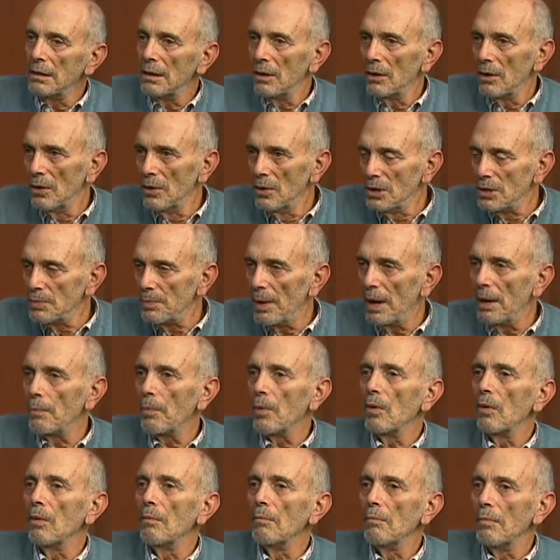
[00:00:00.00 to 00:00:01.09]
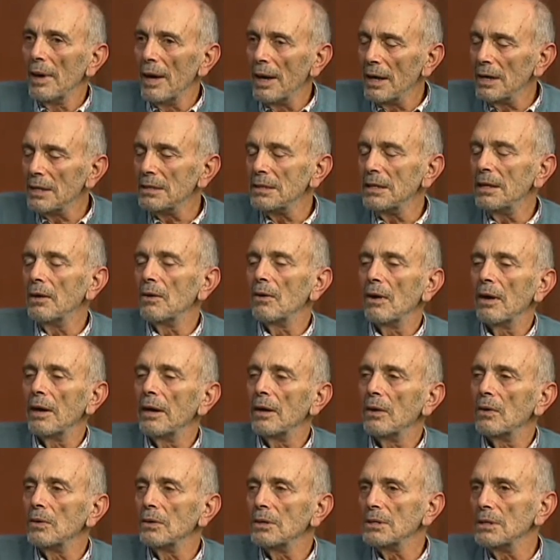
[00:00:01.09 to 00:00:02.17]
newspaper, magazine
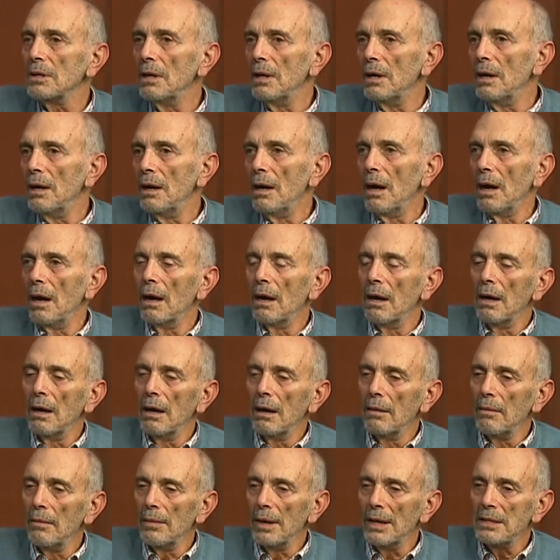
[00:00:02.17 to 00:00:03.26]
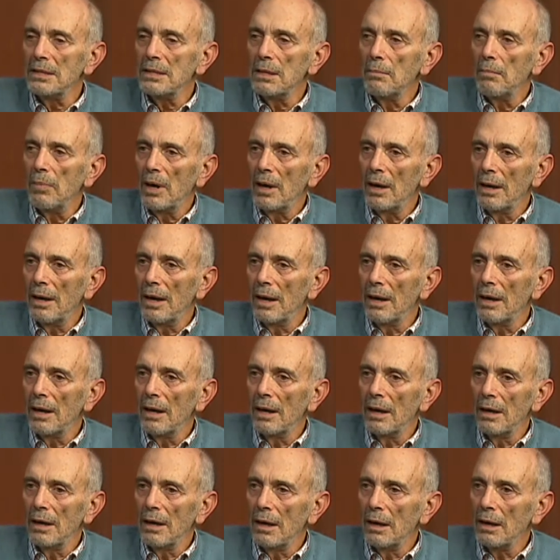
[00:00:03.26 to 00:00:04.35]
articles. That's about it.
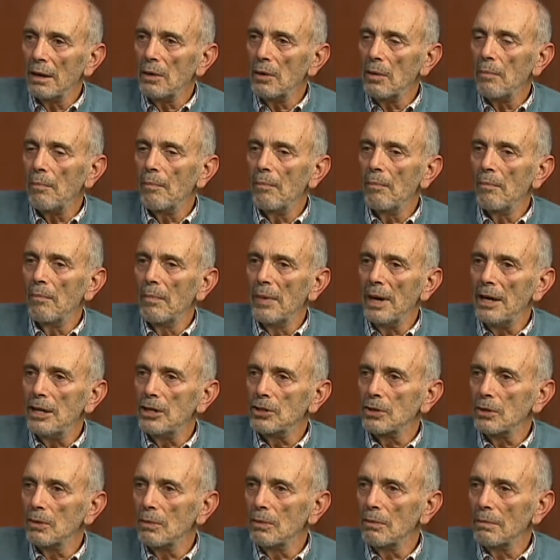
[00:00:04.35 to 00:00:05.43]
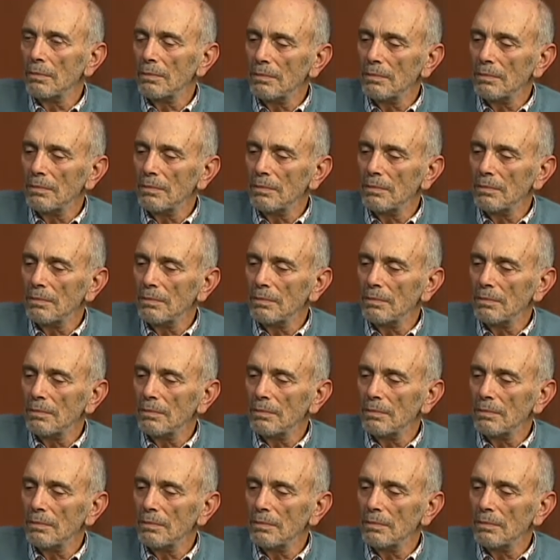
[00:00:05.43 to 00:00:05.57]
The other major